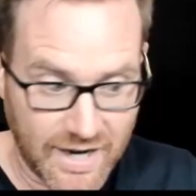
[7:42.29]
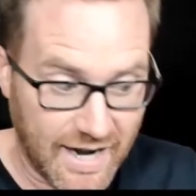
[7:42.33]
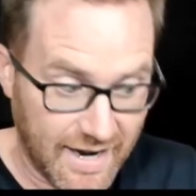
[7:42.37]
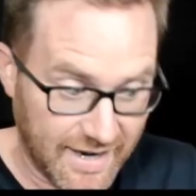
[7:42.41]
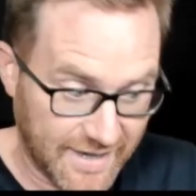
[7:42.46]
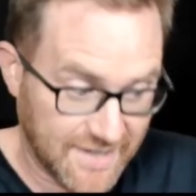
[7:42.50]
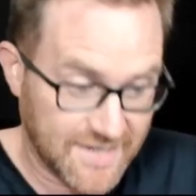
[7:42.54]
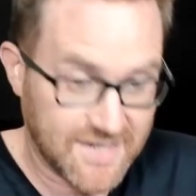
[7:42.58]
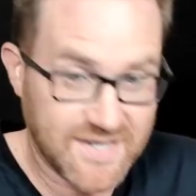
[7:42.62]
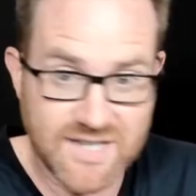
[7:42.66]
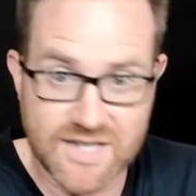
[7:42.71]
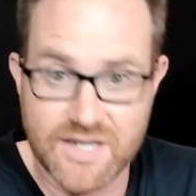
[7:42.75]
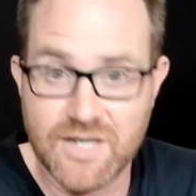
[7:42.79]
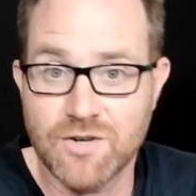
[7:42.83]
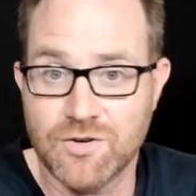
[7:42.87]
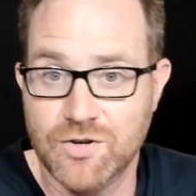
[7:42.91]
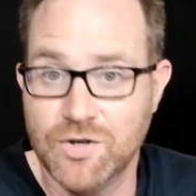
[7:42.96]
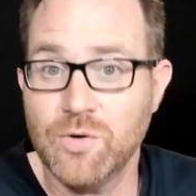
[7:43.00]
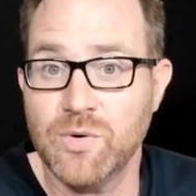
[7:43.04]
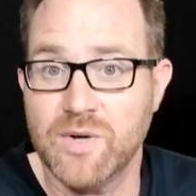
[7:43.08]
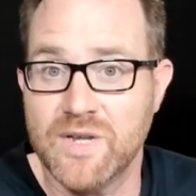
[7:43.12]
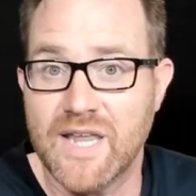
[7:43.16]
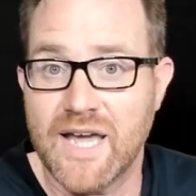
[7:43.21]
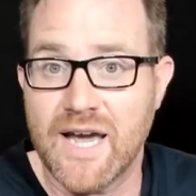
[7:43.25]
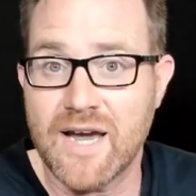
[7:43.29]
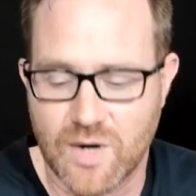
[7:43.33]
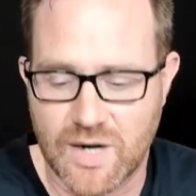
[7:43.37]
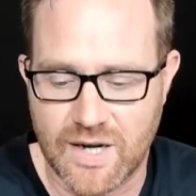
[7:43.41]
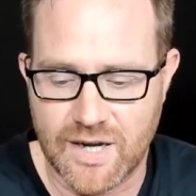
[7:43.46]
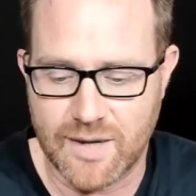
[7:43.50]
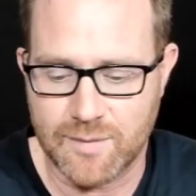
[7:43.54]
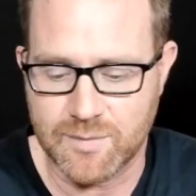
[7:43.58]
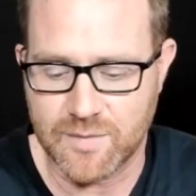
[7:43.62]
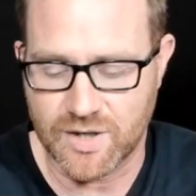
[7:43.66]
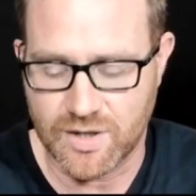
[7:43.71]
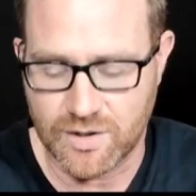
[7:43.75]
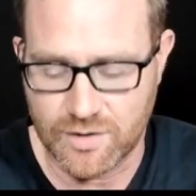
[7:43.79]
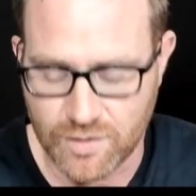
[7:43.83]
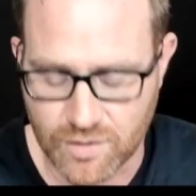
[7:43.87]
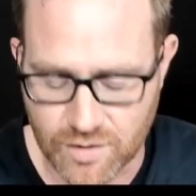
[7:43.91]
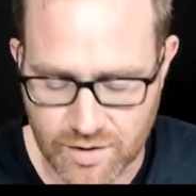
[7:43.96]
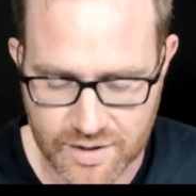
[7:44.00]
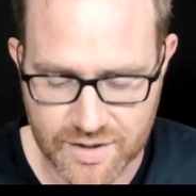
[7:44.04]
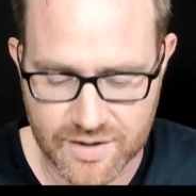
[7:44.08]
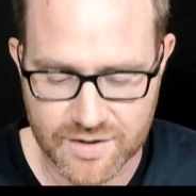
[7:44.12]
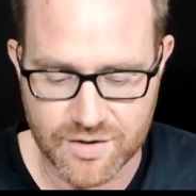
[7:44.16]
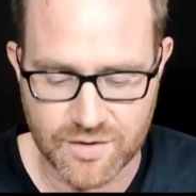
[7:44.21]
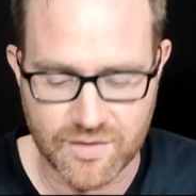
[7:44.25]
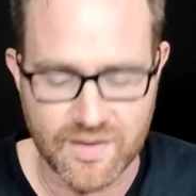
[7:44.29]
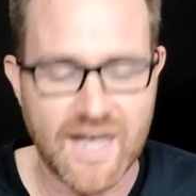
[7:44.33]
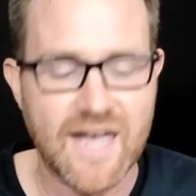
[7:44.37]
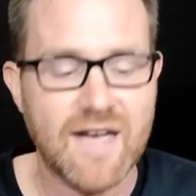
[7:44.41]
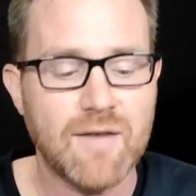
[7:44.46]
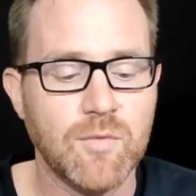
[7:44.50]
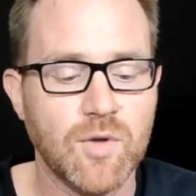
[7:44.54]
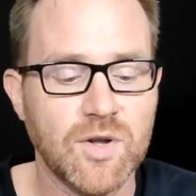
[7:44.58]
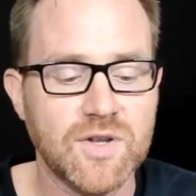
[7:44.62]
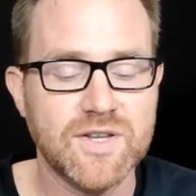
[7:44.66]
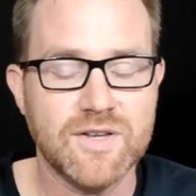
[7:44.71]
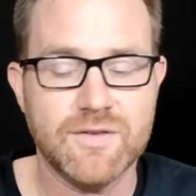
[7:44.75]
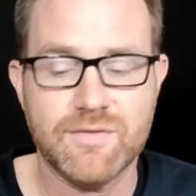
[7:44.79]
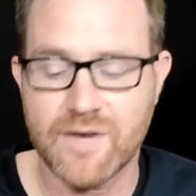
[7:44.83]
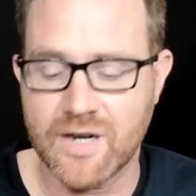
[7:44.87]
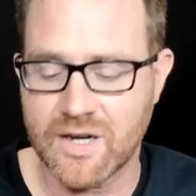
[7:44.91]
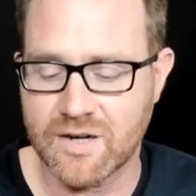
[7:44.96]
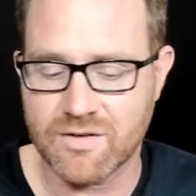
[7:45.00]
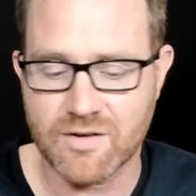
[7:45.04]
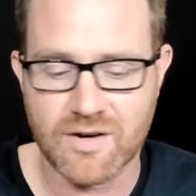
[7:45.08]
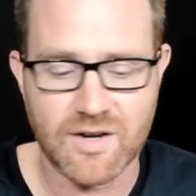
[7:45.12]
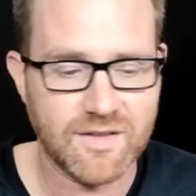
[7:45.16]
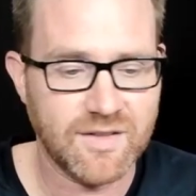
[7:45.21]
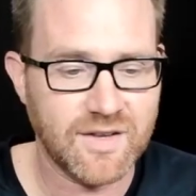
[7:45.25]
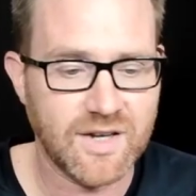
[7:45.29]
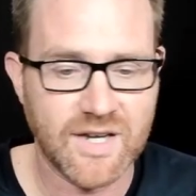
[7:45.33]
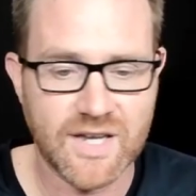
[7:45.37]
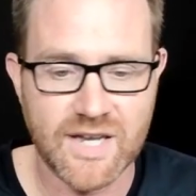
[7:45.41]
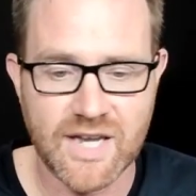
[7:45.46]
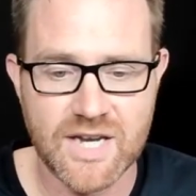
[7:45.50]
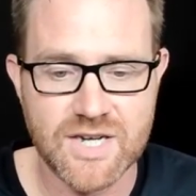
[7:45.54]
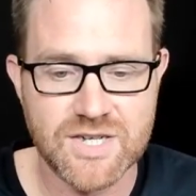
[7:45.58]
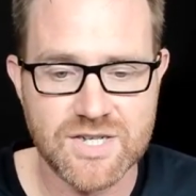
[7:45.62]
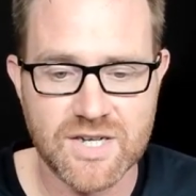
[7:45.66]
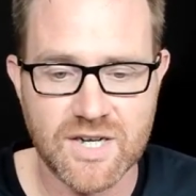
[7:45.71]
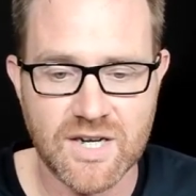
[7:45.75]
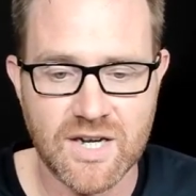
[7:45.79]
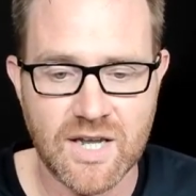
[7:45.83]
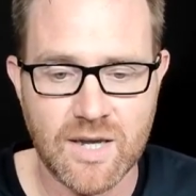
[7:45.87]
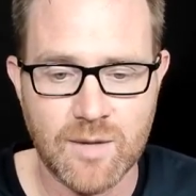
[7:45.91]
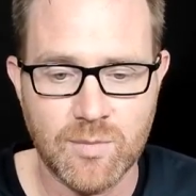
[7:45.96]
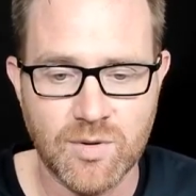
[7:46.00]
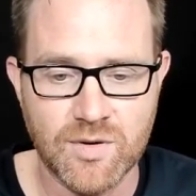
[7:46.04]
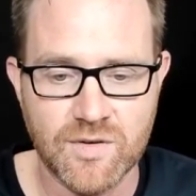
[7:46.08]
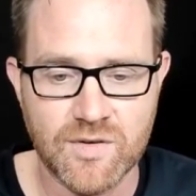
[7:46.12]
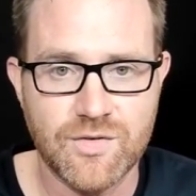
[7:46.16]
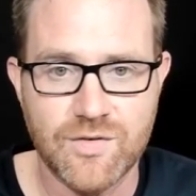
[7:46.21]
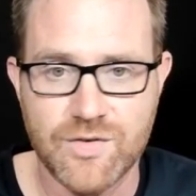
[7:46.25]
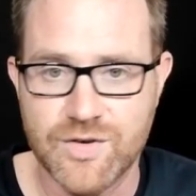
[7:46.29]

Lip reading: I can see you're doing that. I'm going to look. Do they have multi-factor authentication enabled?